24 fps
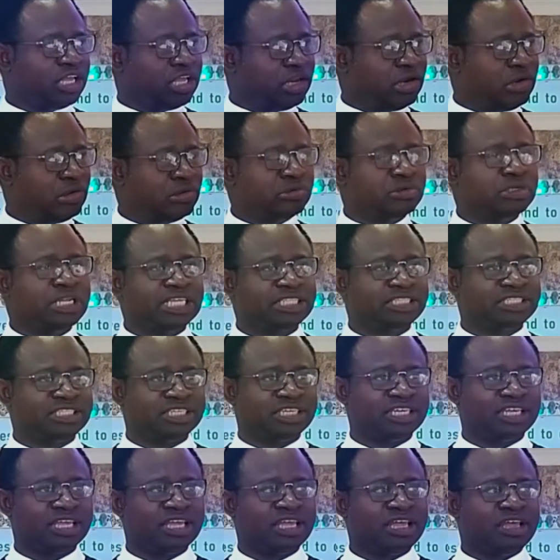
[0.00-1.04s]
a
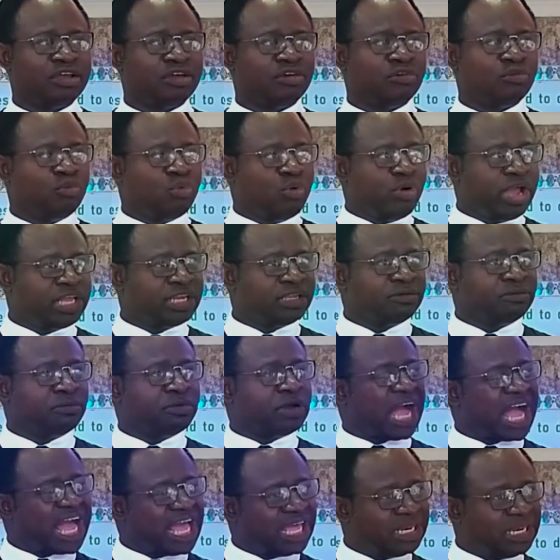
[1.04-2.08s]
lunatic, when
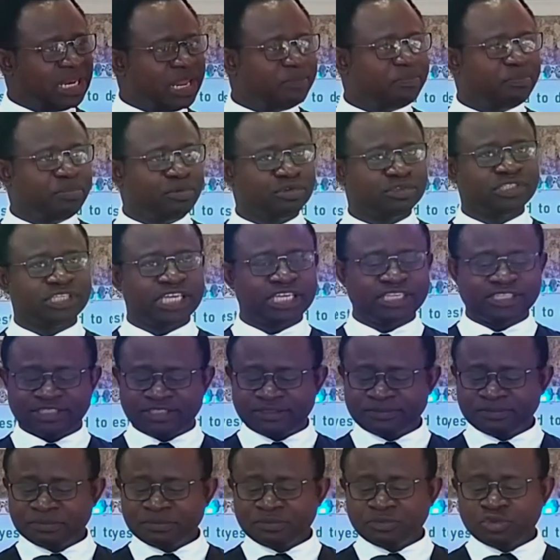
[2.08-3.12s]
highly
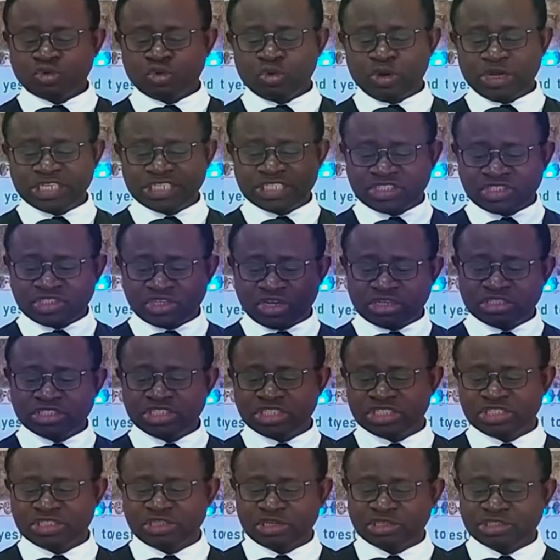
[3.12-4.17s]
possessed, when he
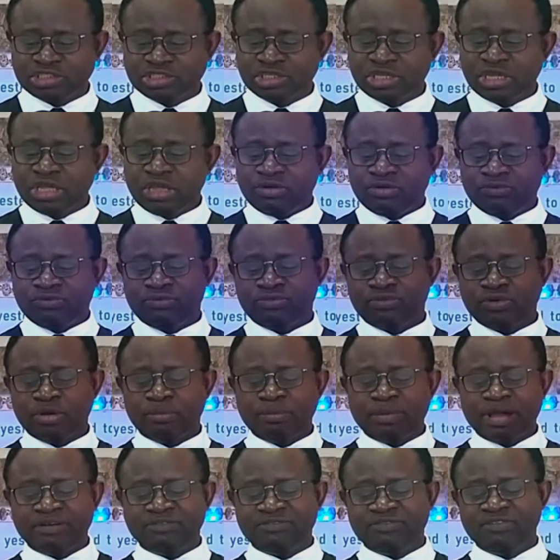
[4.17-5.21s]
saw Jesus
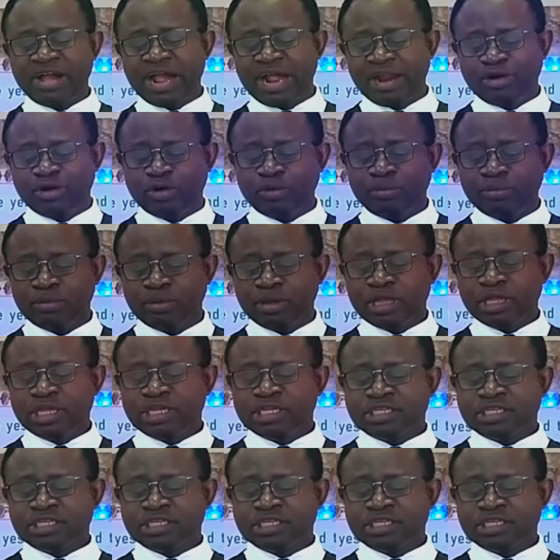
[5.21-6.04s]
from afar off,